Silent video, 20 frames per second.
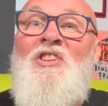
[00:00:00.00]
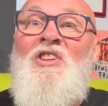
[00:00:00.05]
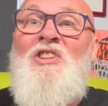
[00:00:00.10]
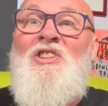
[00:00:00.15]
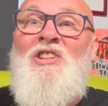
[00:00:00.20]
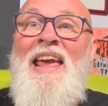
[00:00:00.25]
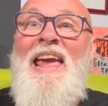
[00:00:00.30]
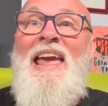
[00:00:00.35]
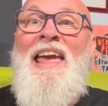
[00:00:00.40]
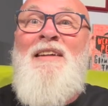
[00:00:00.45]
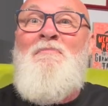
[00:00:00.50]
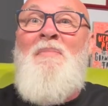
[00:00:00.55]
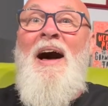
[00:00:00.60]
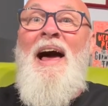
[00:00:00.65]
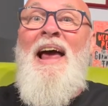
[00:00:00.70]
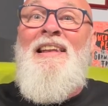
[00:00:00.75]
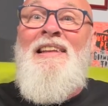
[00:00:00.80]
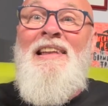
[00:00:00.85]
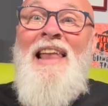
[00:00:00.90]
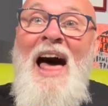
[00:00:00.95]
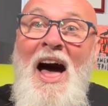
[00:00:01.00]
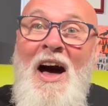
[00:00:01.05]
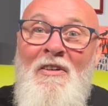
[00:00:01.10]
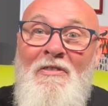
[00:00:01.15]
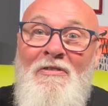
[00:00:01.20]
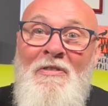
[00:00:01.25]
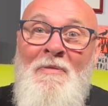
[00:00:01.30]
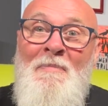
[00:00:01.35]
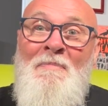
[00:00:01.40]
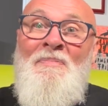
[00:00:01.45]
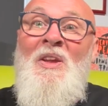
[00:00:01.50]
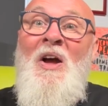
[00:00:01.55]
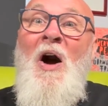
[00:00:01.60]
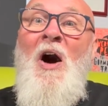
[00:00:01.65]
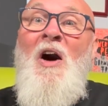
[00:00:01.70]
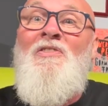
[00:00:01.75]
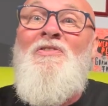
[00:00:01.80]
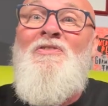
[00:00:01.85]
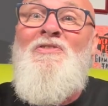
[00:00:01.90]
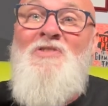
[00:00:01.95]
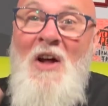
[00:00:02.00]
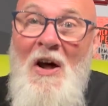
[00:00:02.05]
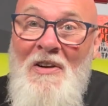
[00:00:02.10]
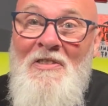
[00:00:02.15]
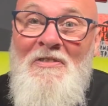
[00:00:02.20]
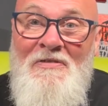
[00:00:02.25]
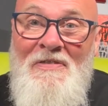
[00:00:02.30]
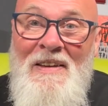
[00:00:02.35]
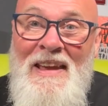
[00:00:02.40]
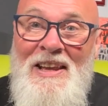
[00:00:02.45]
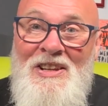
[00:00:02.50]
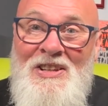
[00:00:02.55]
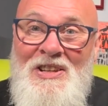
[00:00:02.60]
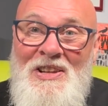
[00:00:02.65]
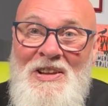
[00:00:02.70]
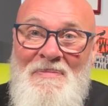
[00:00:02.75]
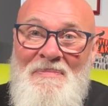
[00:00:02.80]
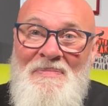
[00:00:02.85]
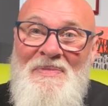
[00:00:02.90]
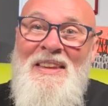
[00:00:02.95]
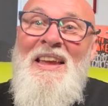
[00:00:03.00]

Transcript: share my love of nonfiction.